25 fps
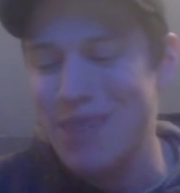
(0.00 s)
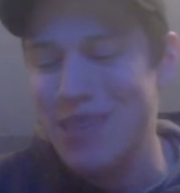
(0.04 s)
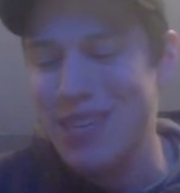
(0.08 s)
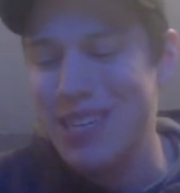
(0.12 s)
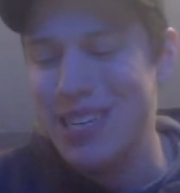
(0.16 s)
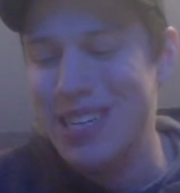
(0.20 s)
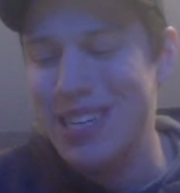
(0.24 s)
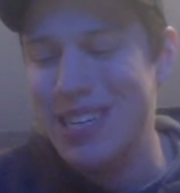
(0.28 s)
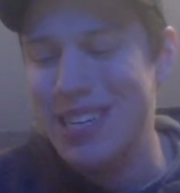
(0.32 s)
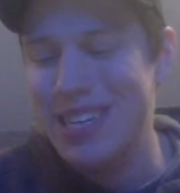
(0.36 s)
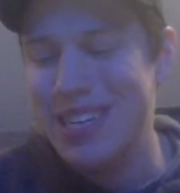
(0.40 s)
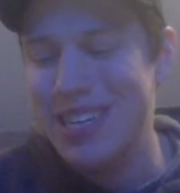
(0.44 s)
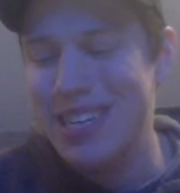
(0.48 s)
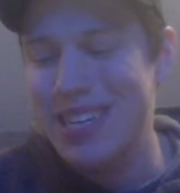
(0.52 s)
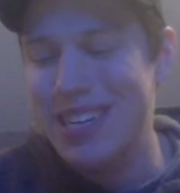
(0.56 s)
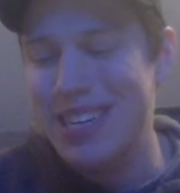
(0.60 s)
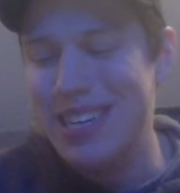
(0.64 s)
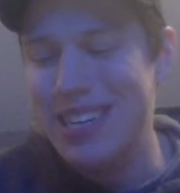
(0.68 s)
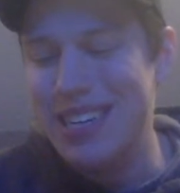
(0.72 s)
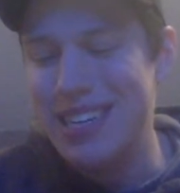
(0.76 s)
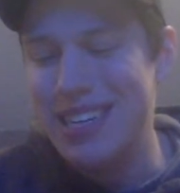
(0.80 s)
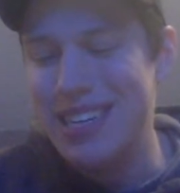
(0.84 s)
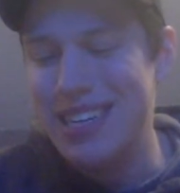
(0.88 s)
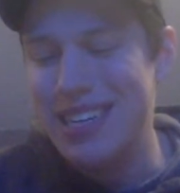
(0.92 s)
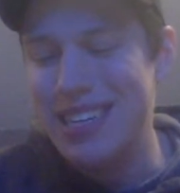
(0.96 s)
But
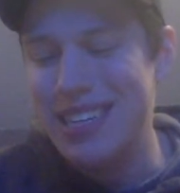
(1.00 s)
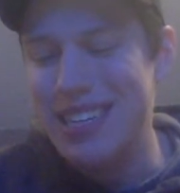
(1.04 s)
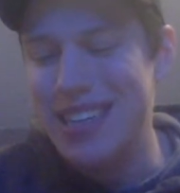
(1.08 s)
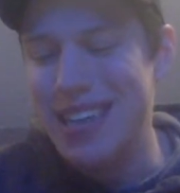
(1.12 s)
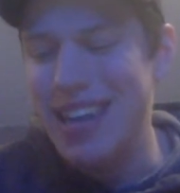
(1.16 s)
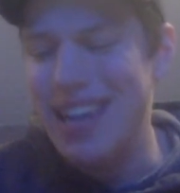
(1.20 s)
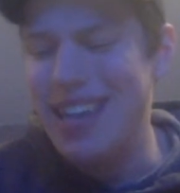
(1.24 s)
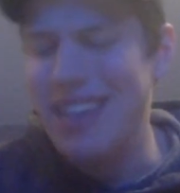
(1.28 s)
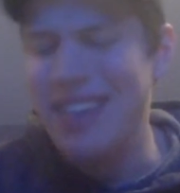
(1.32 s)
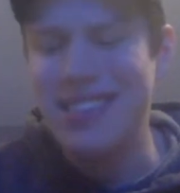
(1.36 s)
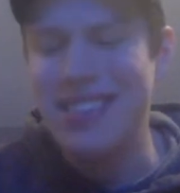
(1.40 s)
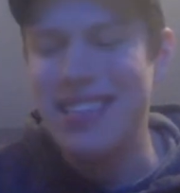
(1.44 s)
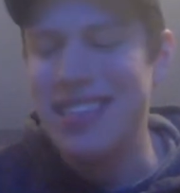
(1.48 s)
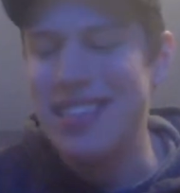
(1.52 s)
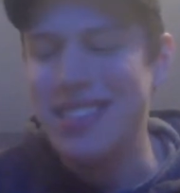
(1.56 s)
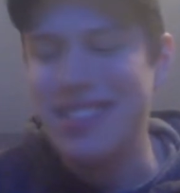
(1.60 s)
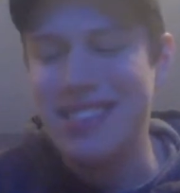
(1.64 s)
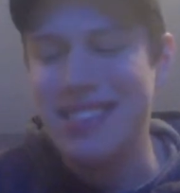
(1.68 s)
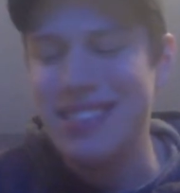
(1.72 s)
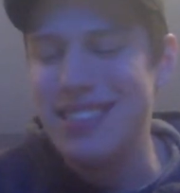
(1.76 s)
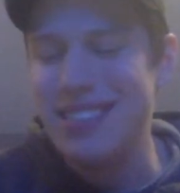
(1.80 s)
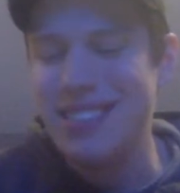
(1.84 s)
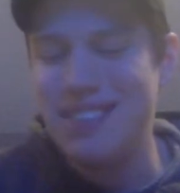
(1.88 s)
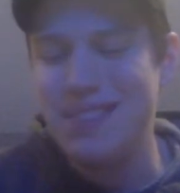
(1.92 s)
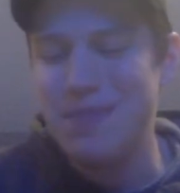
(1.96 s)
yeah,
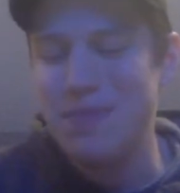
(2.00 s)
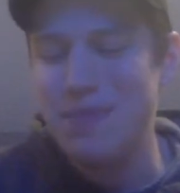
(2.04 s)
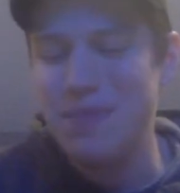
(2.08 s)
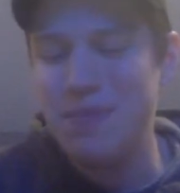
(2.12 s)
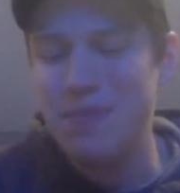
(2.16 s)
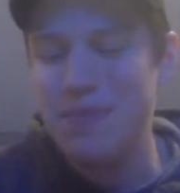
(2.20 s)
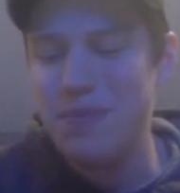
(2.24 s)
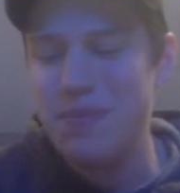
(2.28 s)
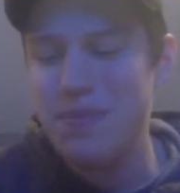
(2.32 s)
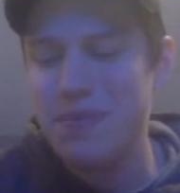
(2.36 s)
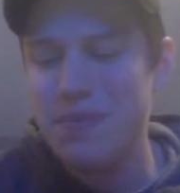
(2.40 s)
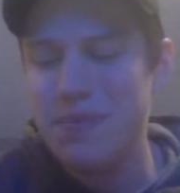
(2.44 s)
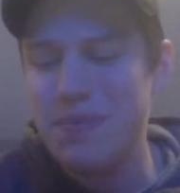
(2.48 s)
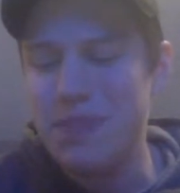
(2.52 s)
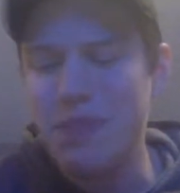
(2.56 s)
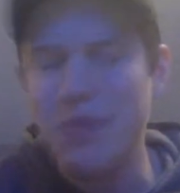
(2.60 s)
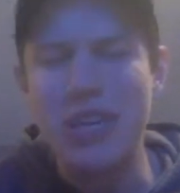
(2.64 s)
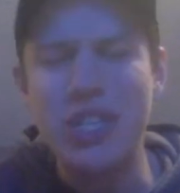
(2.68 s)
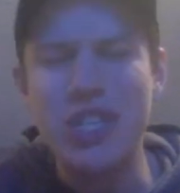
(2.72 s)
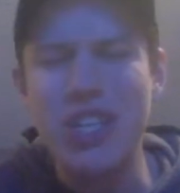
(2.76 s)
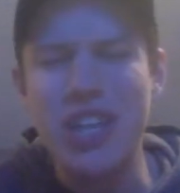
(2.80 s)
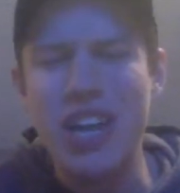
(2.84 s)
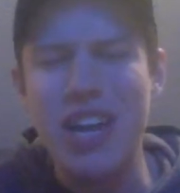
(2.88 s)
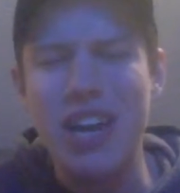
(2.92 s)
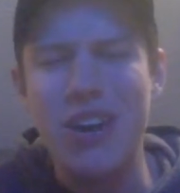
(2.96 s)
I'm
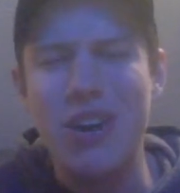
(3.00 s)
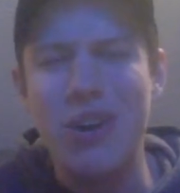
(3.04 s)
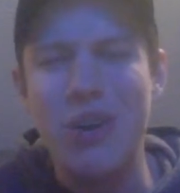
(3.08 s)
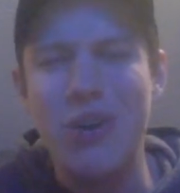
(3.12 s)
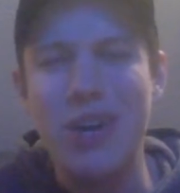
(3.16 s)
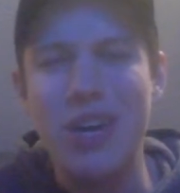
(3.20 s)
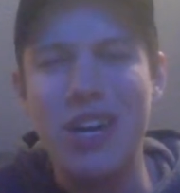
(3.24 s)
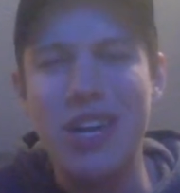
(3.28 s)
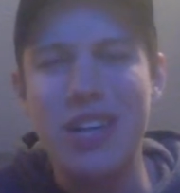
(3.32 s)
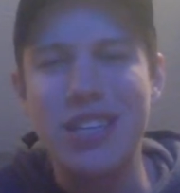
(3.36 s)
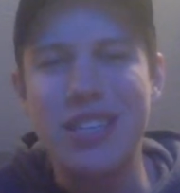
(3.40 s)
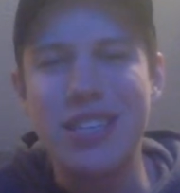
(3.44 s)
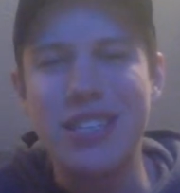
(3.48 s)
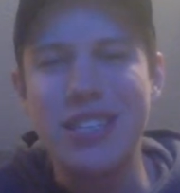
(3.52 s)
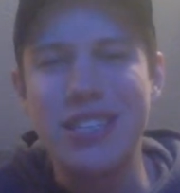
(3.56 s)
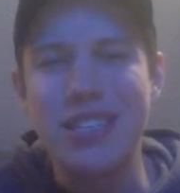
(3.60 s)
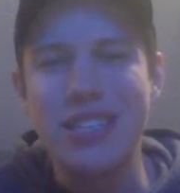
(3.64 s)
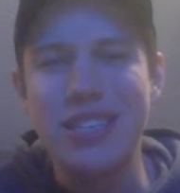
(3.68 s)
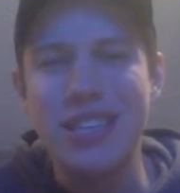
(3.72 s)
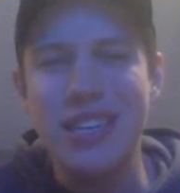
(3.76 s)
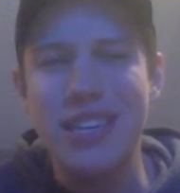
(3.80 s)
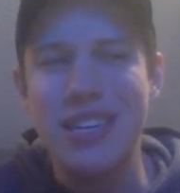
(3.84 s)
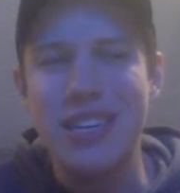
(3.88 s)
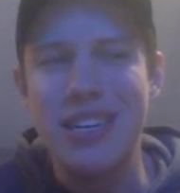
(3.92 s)
not sure how it works.